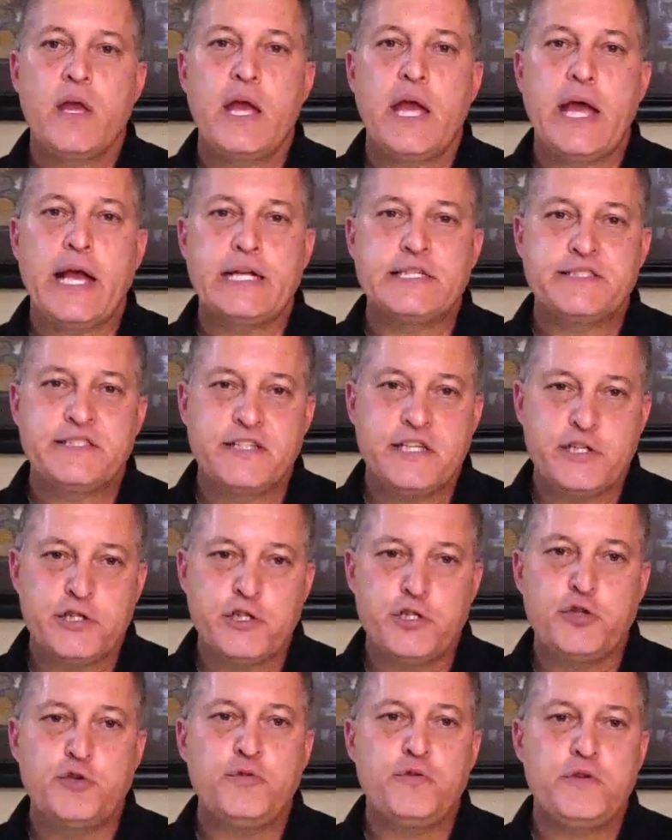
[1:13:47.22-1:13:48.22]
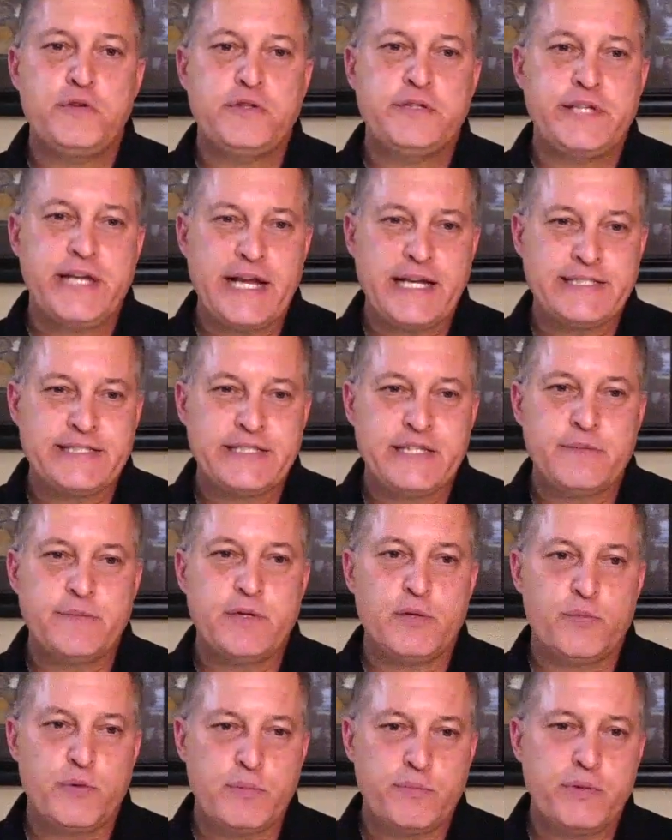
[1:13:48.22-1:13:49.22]
as the New
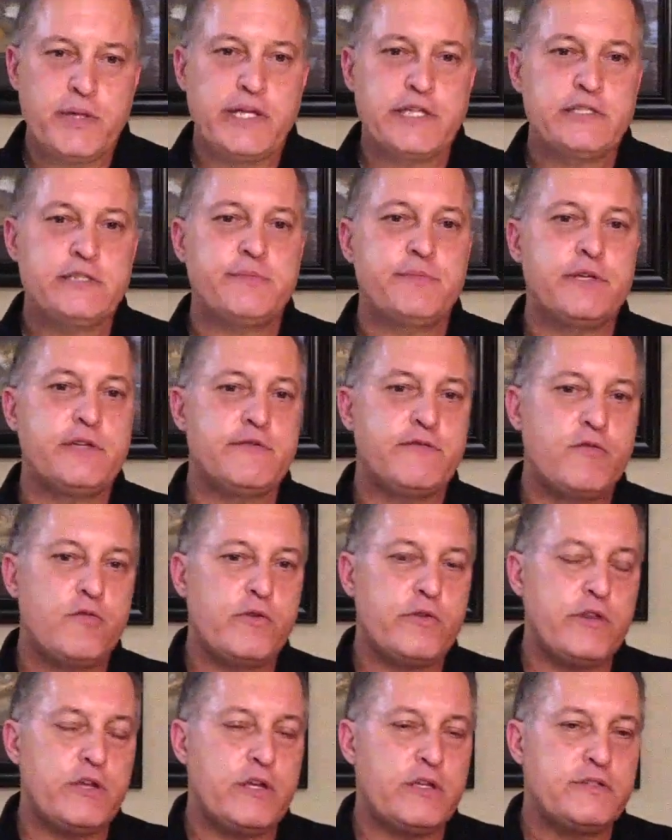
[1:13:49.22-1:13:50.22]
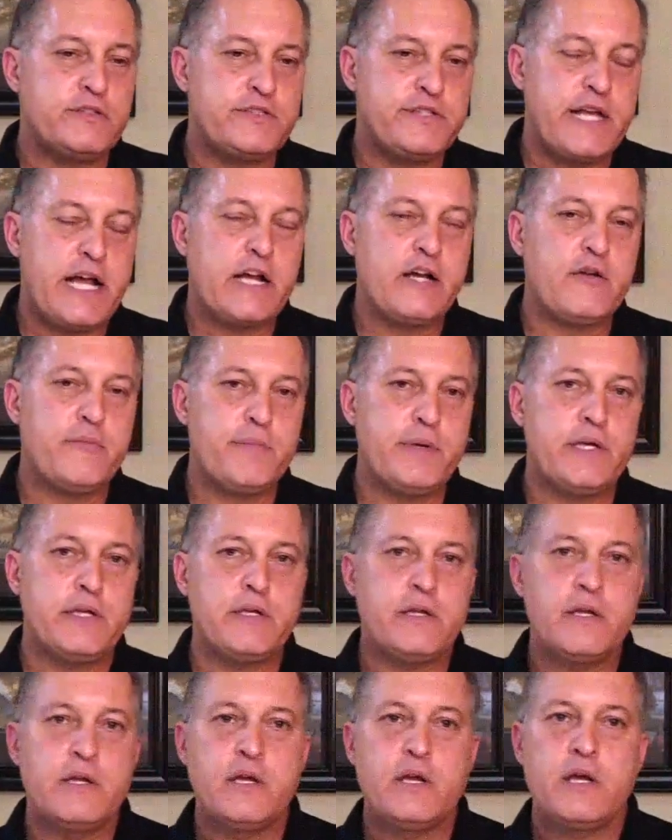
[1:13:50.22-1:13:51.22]
Testament replacement for the sacrament
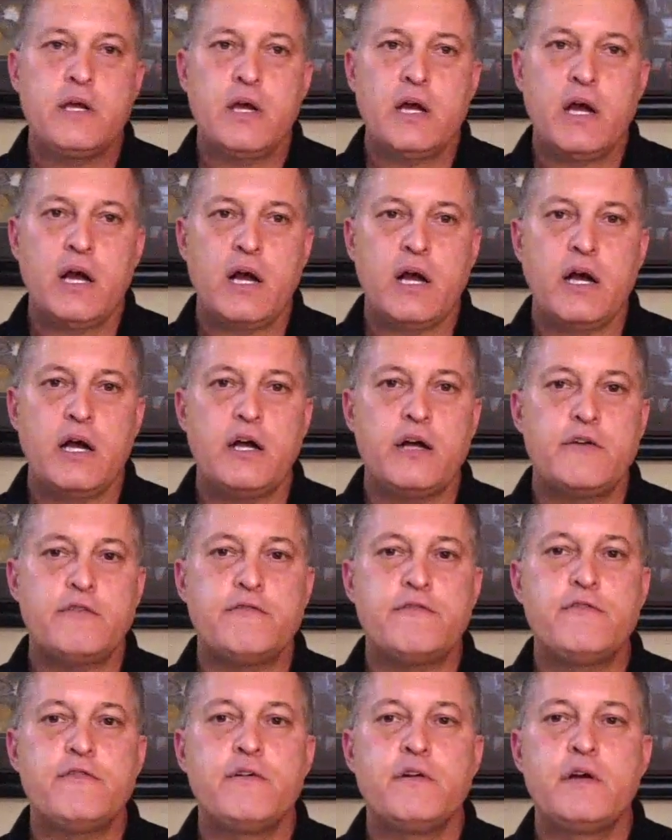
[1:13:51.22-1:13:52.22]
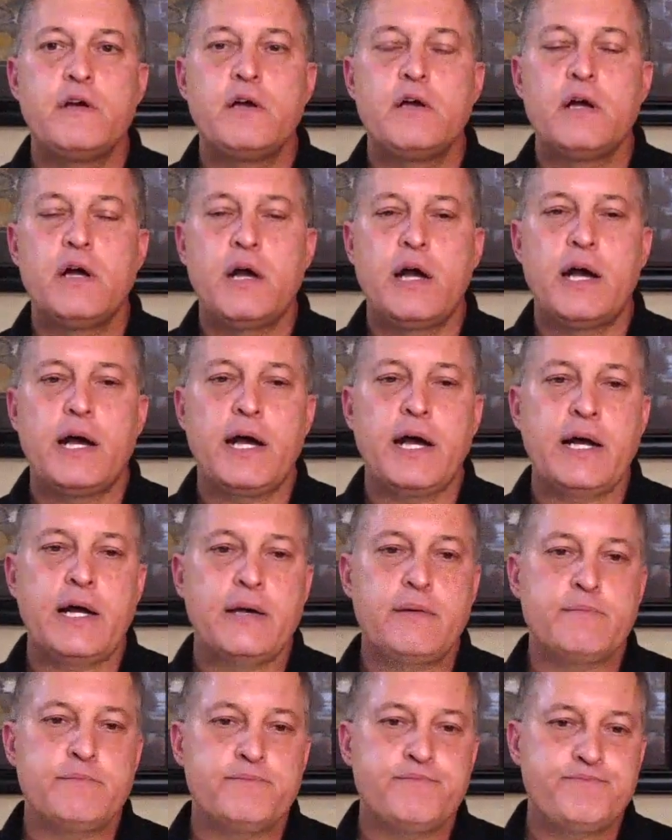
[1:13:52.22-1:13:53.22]
of
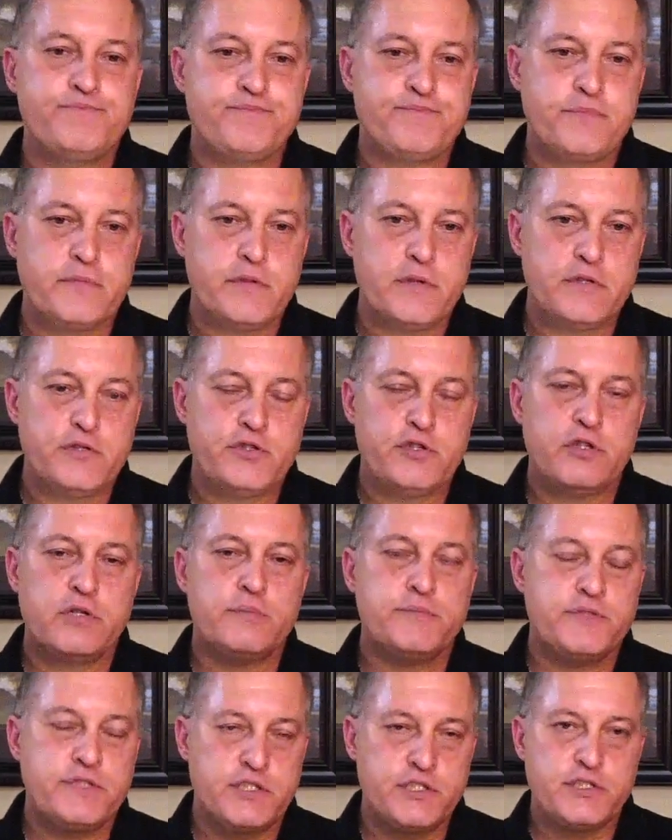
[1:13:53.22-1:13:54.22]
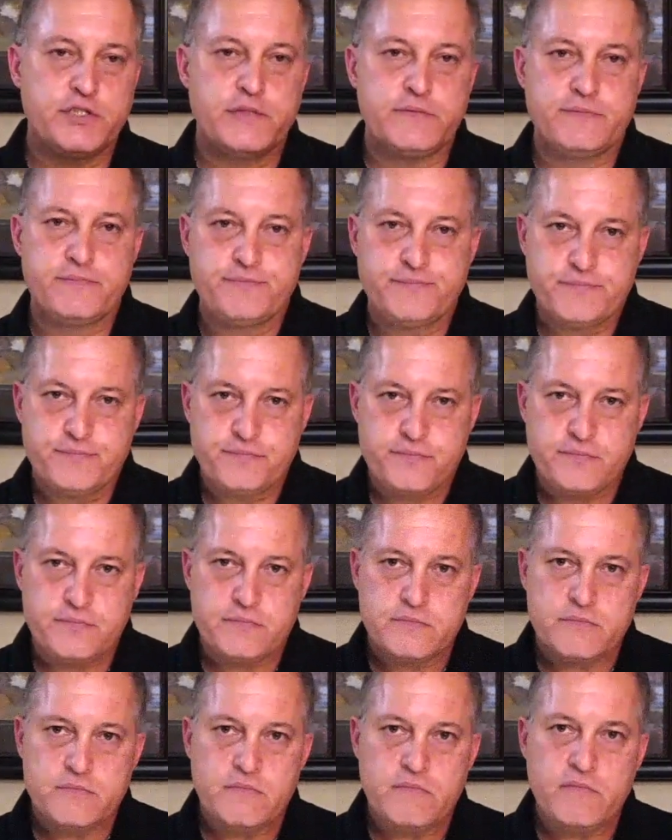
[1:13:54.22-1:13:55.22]
um, circumcision.
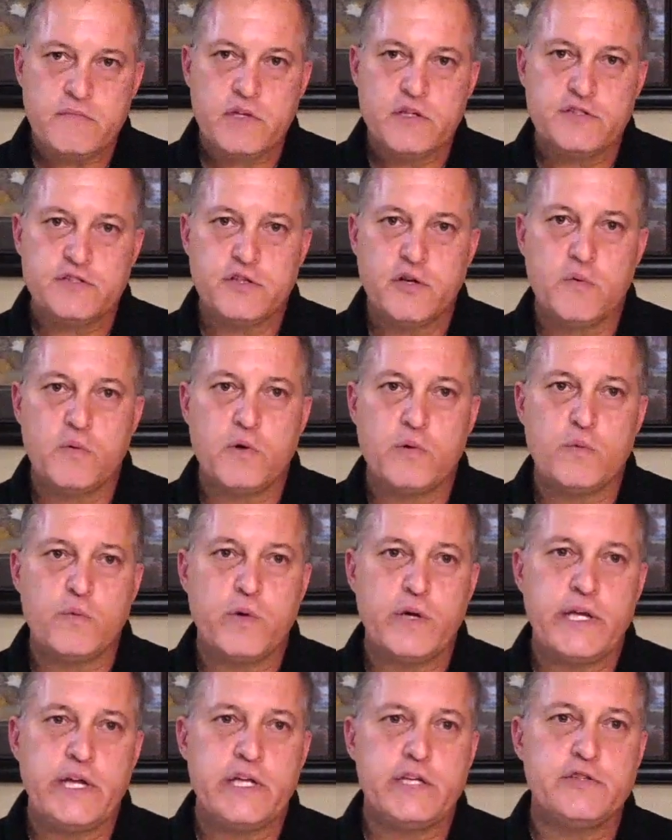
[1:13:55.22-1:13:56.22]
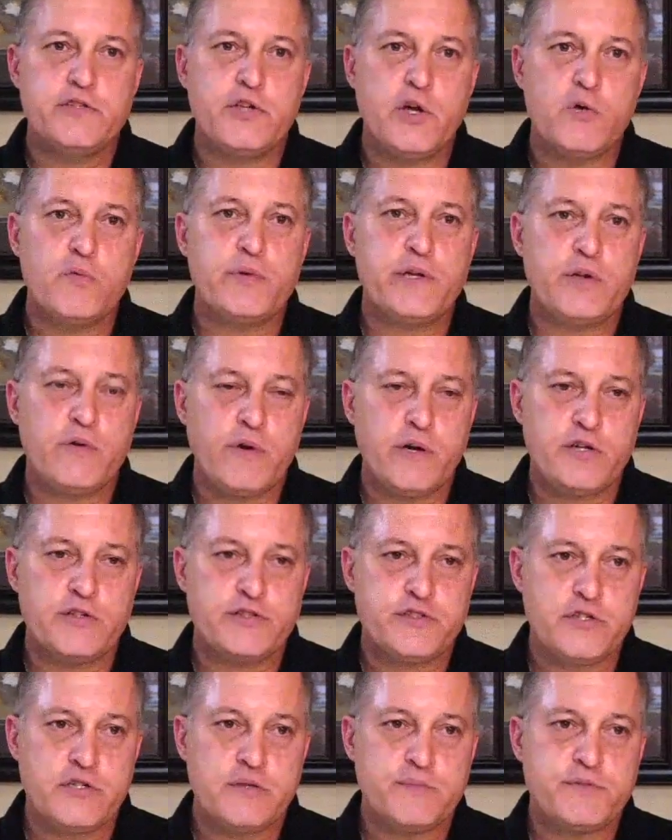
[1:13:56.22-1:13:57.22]
So, where we don't require
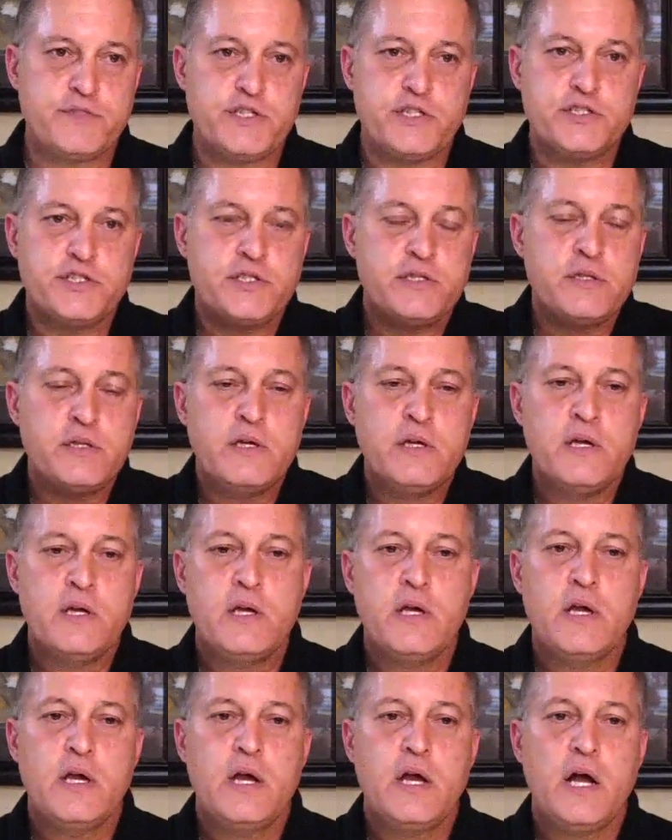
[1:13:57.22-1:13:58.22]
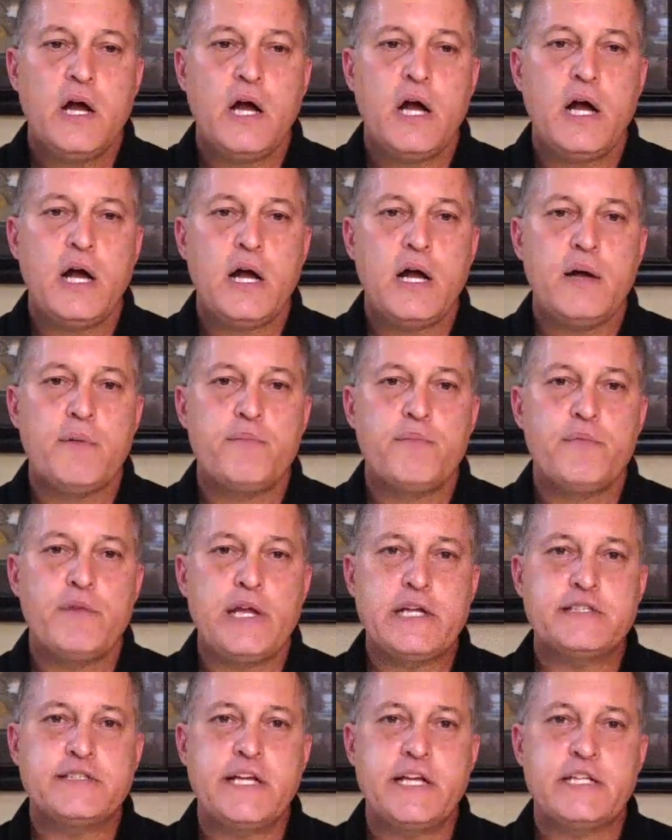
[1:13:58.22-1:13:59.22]
circumcision, um,
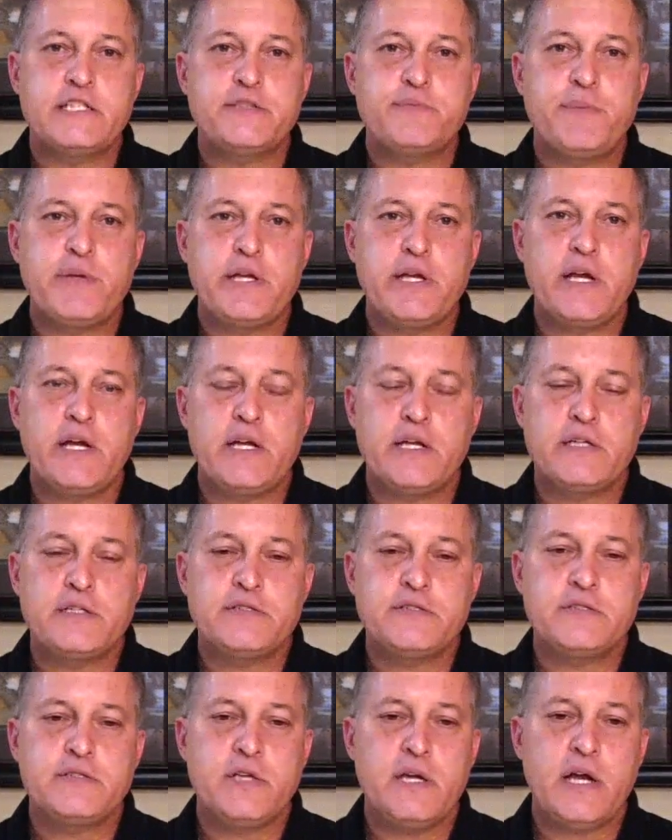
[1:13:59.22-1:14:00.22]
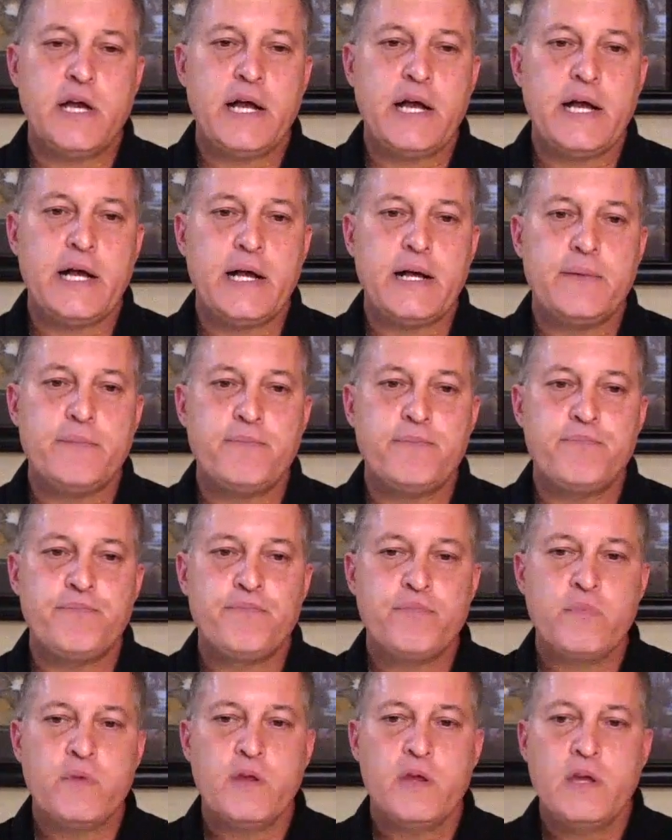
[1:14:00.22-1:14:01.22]
they say it's because um,
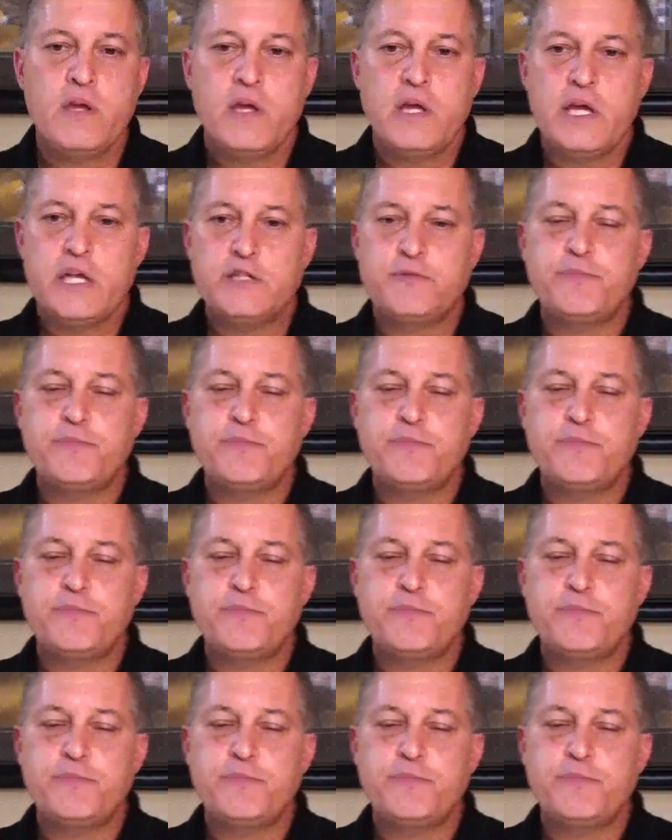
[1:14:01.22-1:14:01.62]
it's